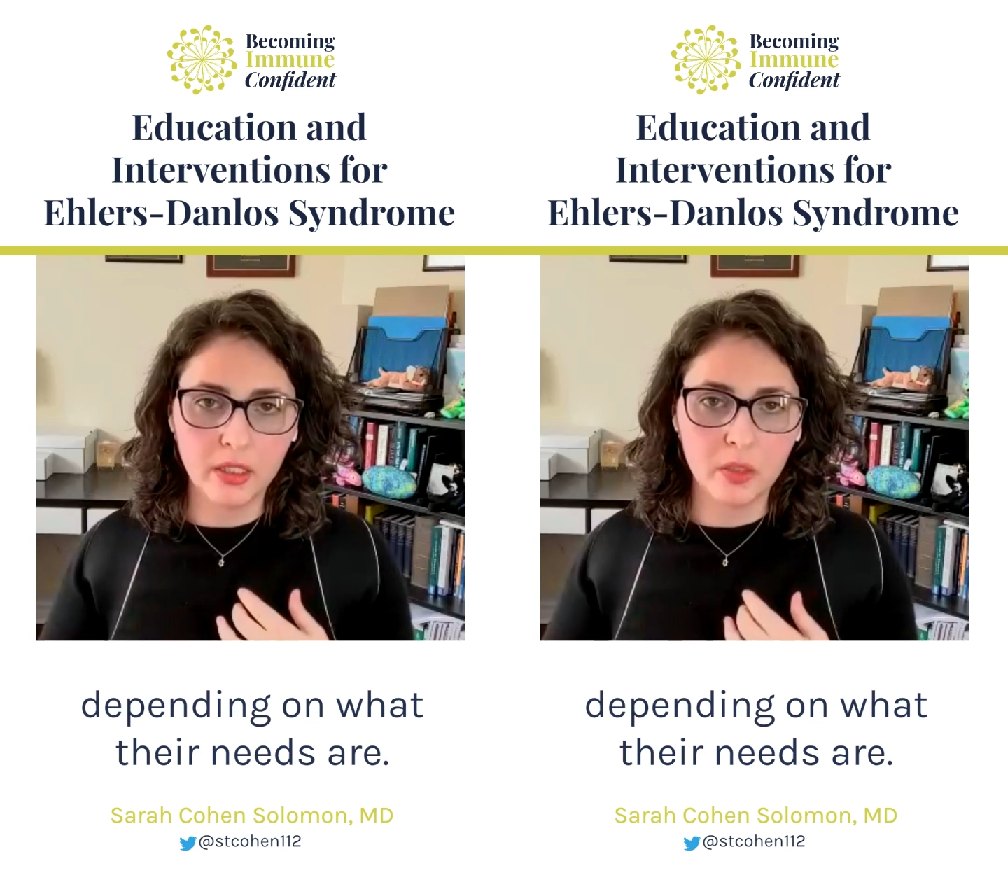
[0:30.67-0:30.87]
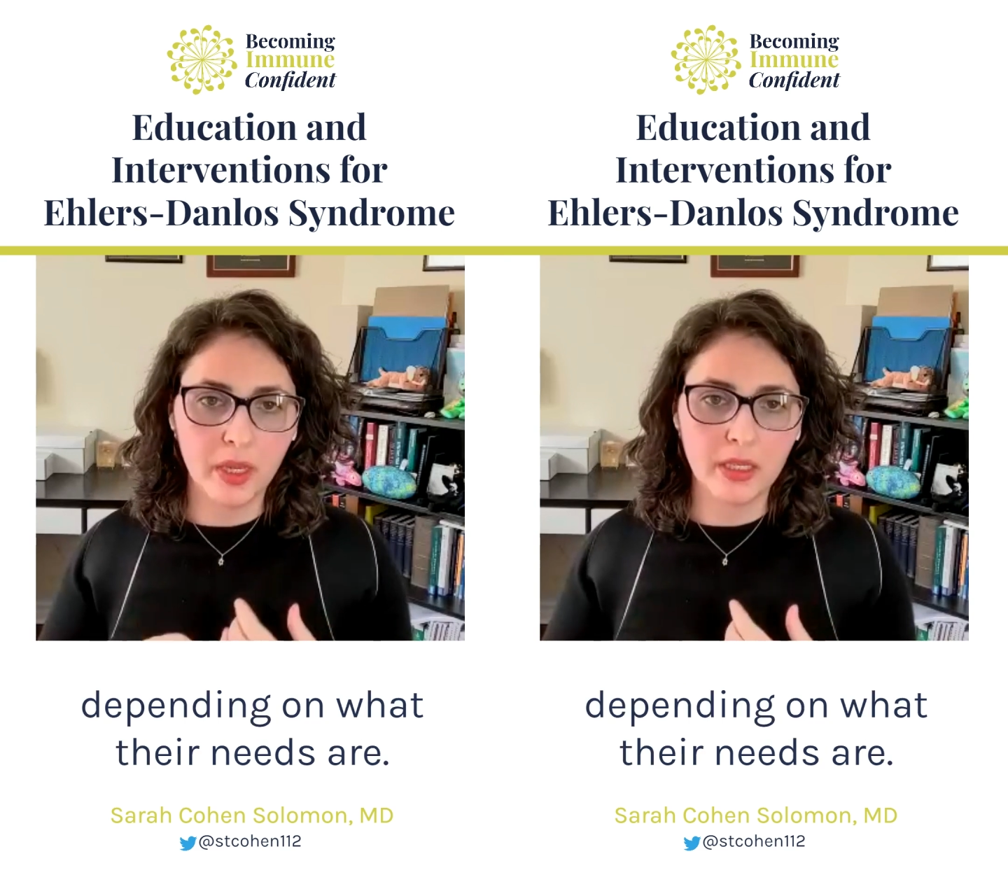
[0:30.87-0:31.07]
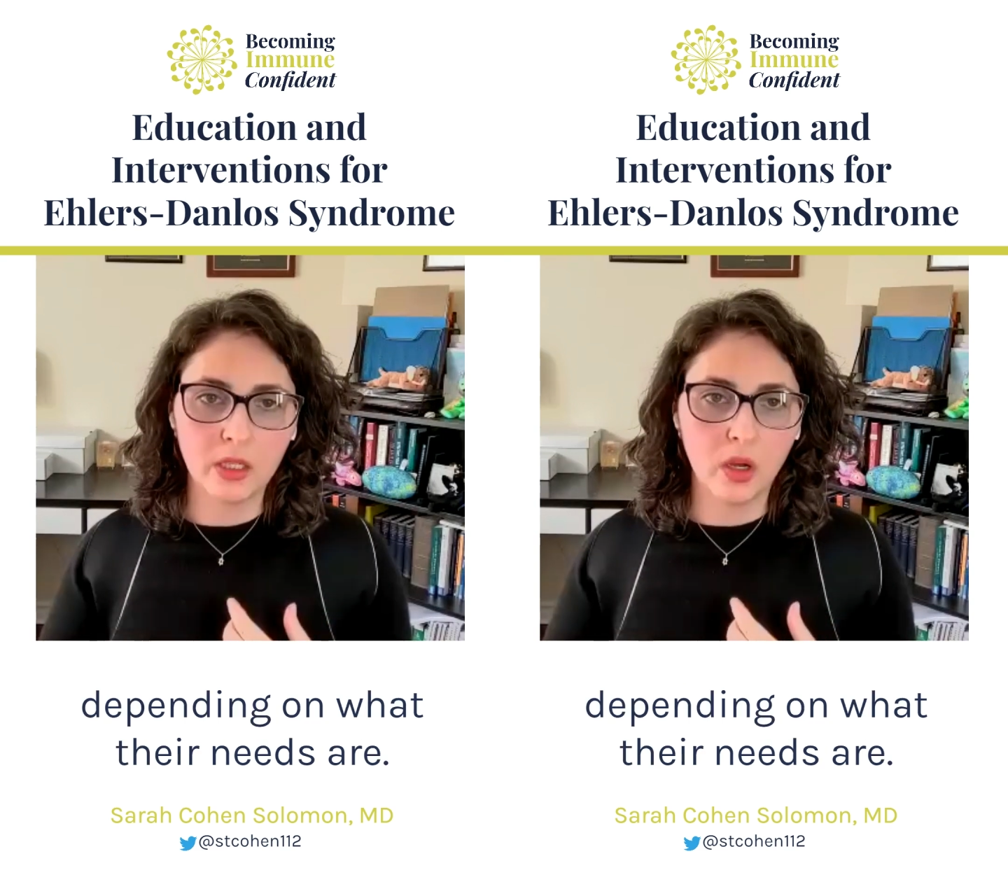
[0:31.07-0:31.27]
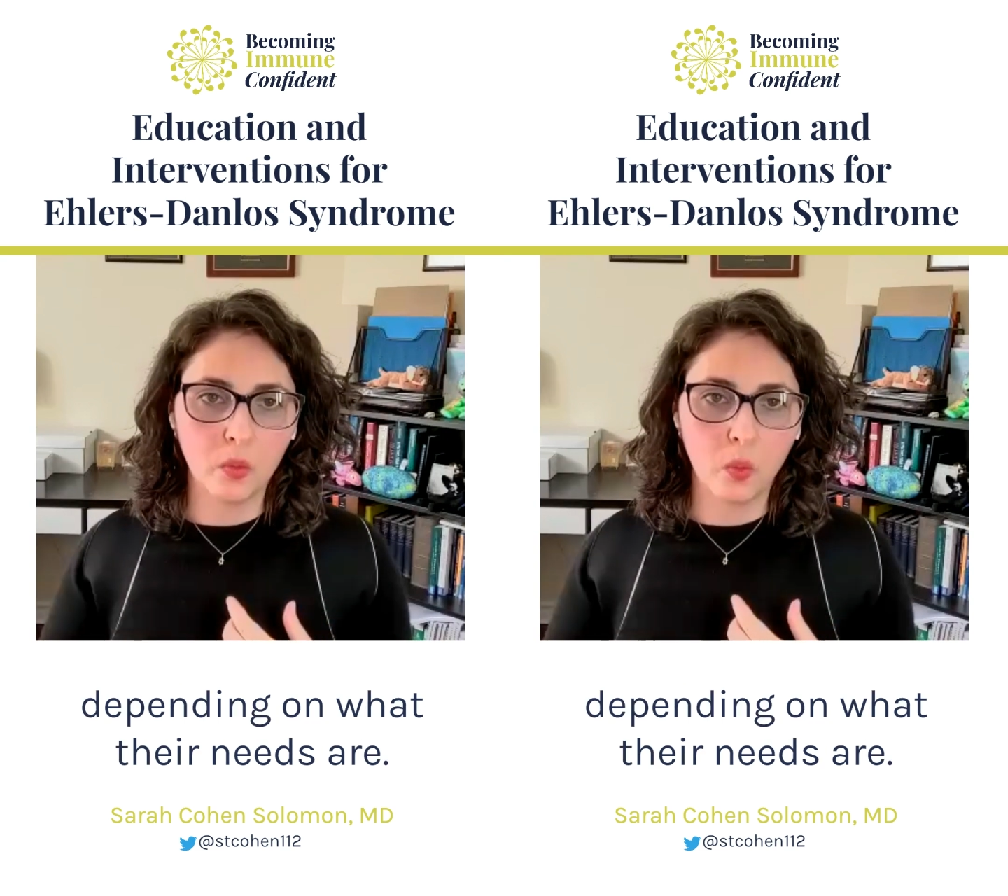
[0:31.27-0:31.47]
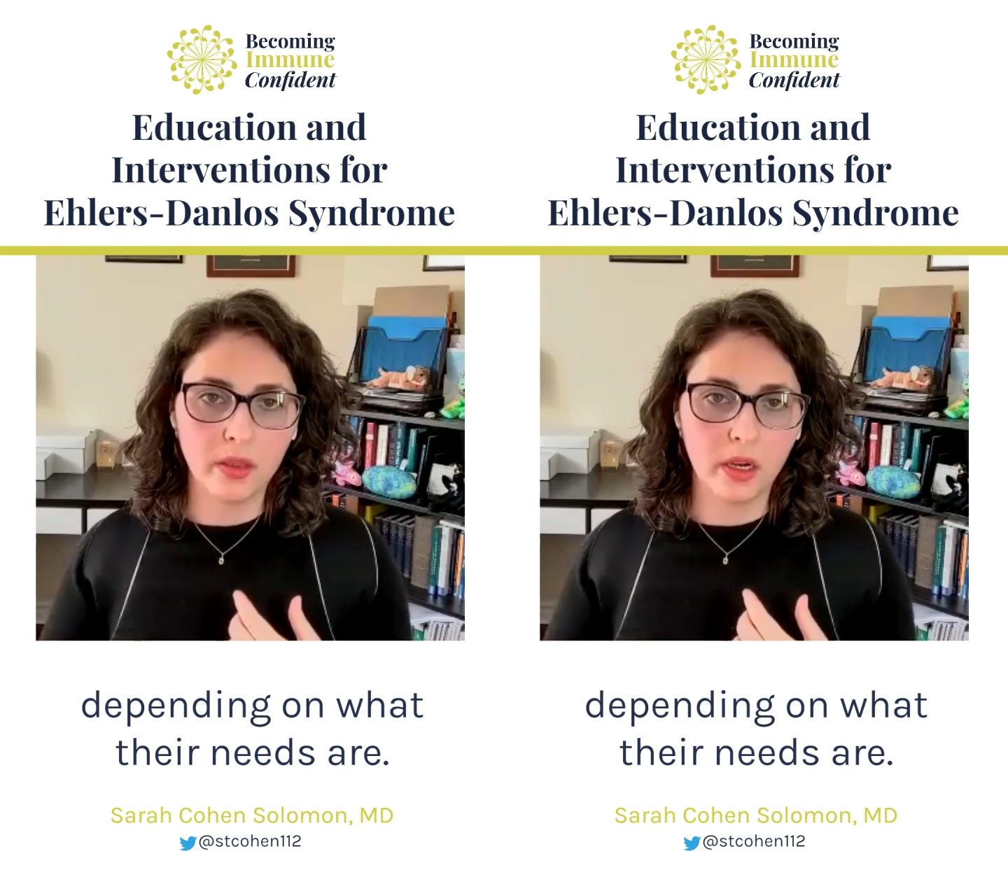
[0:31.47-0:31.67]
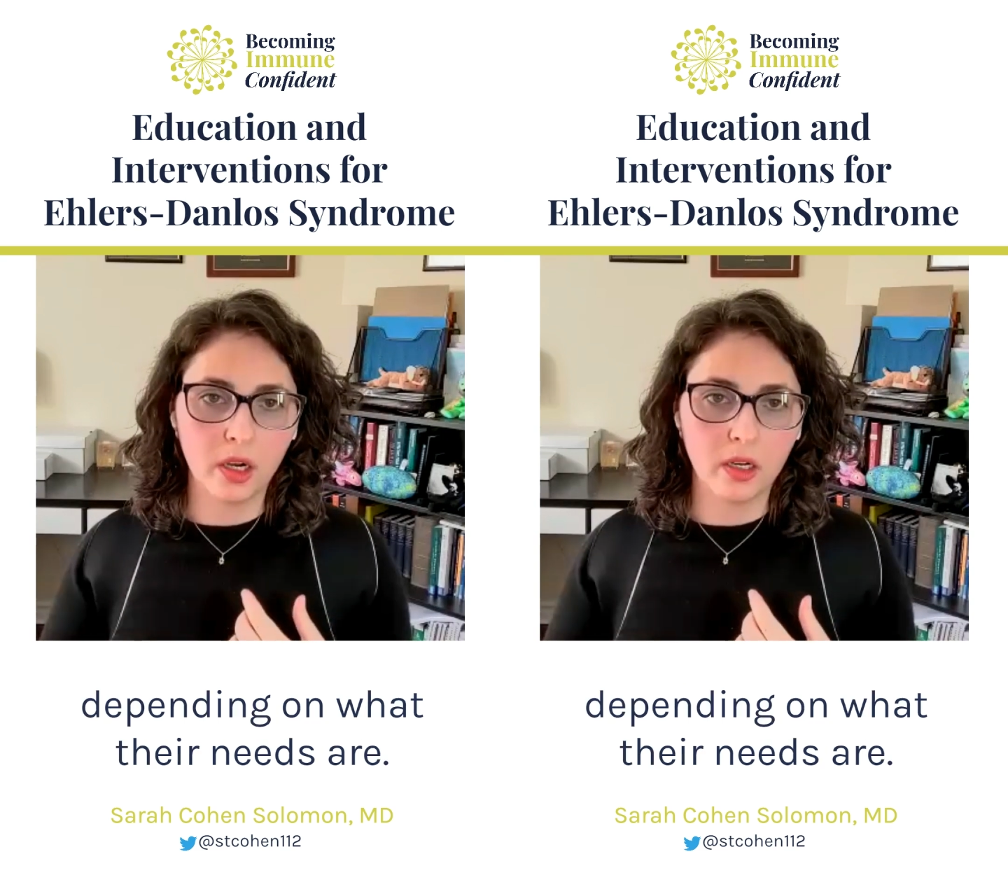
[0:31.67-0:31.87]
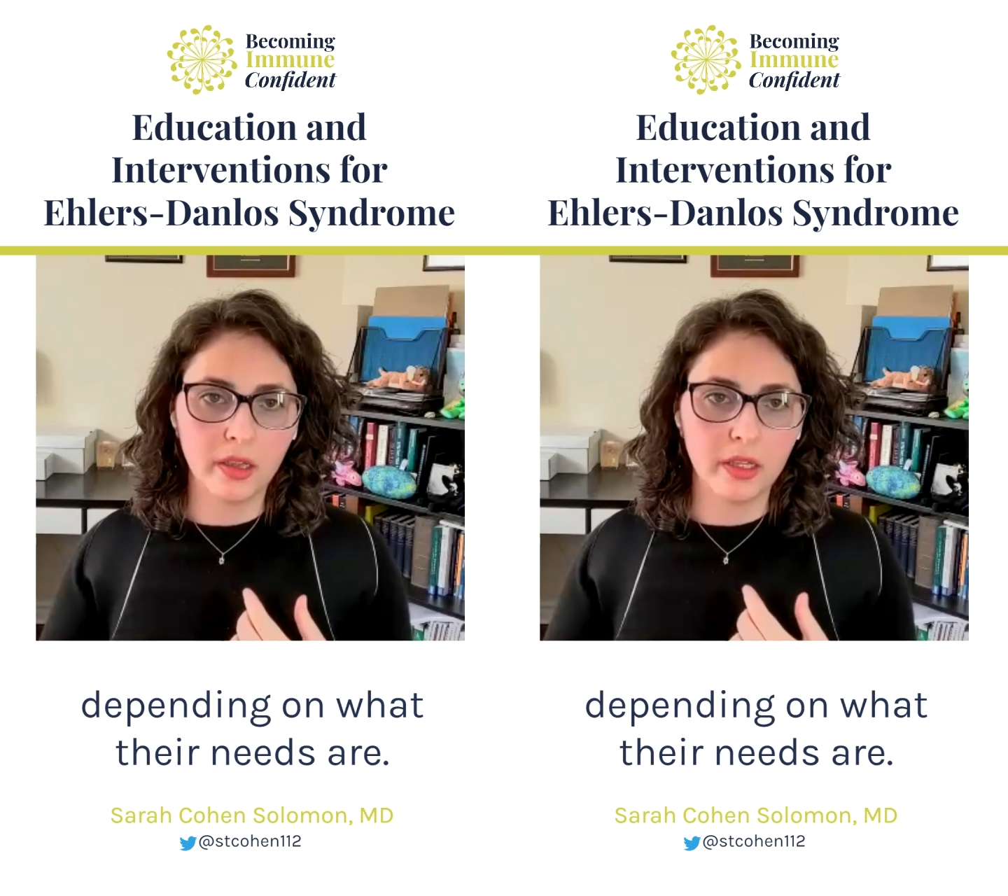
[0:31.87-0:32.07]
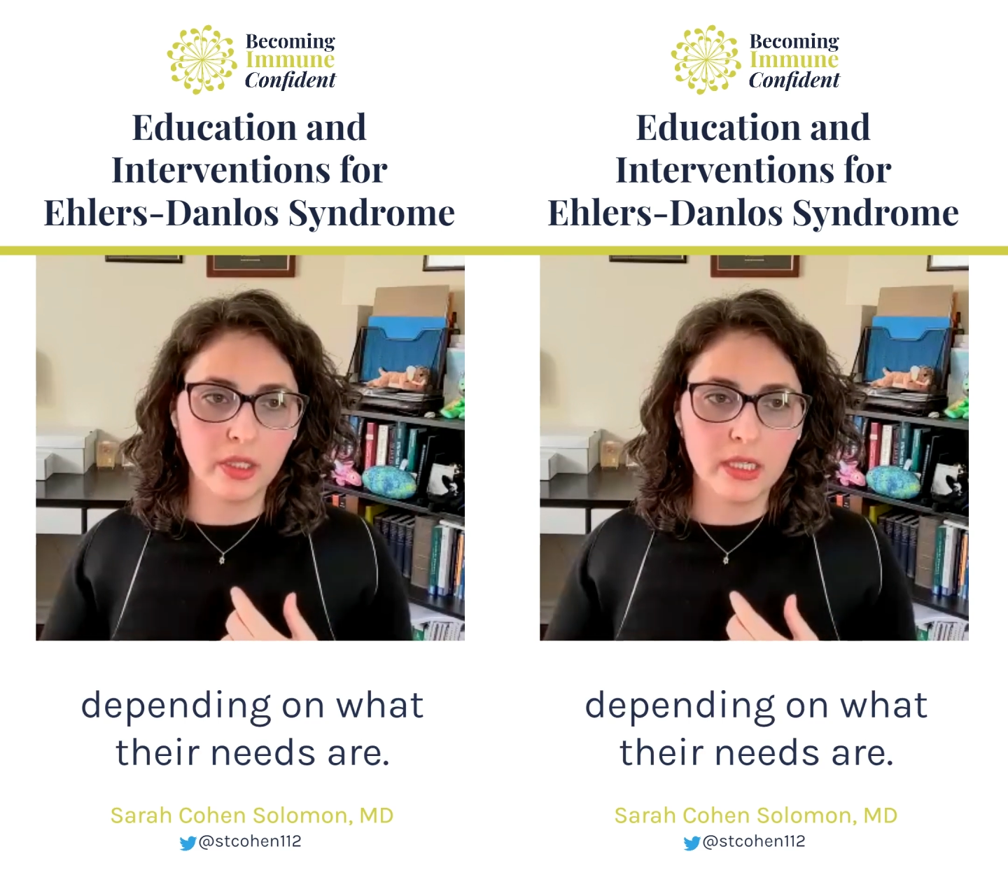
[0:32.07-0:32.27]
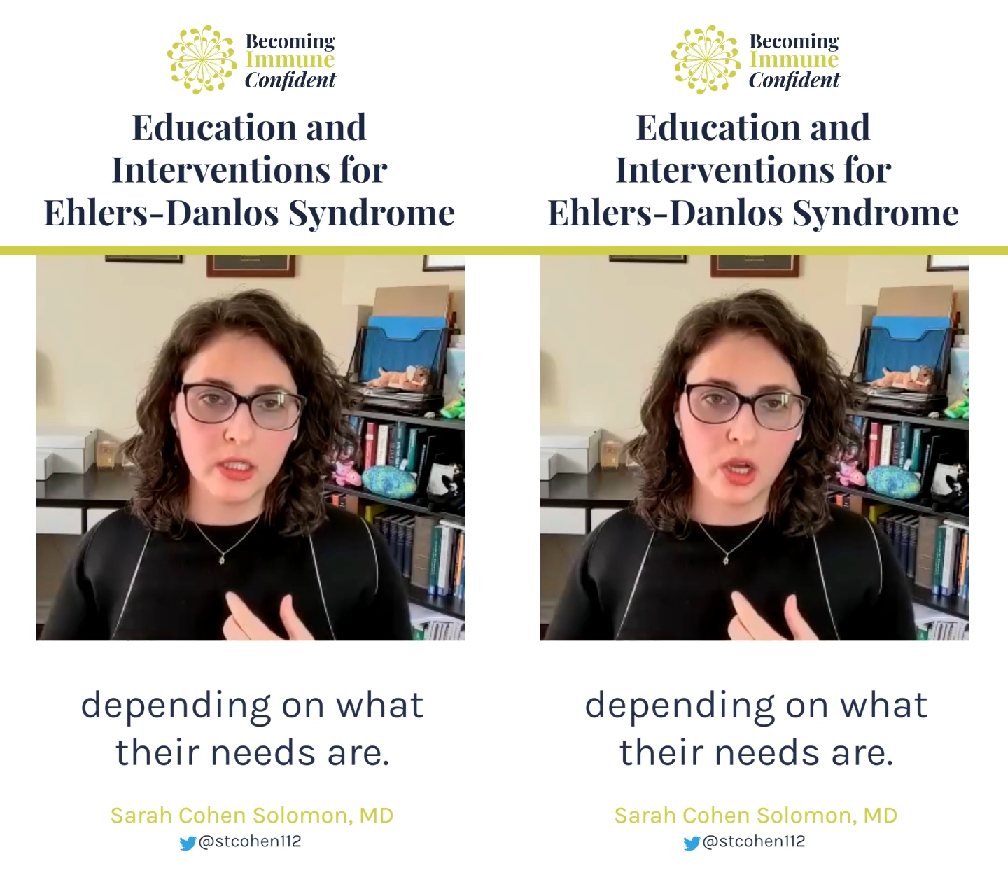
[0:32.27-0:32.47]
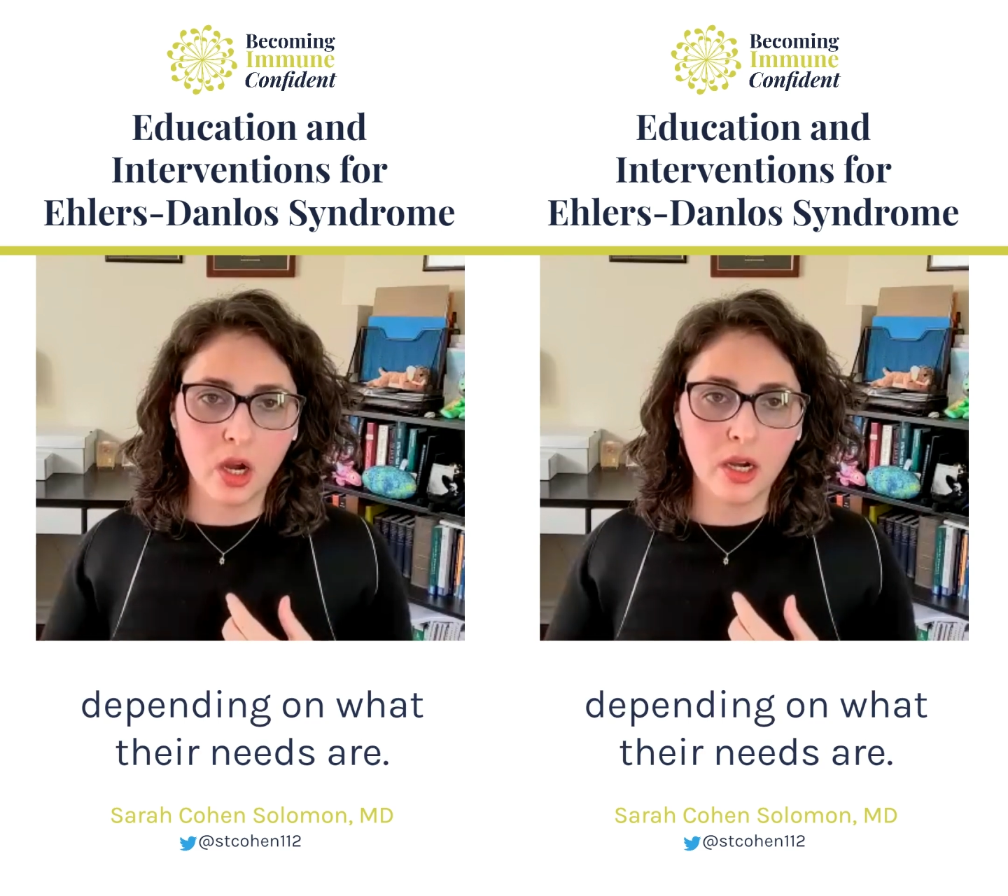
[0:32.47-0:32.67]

depending on what their, their needs are.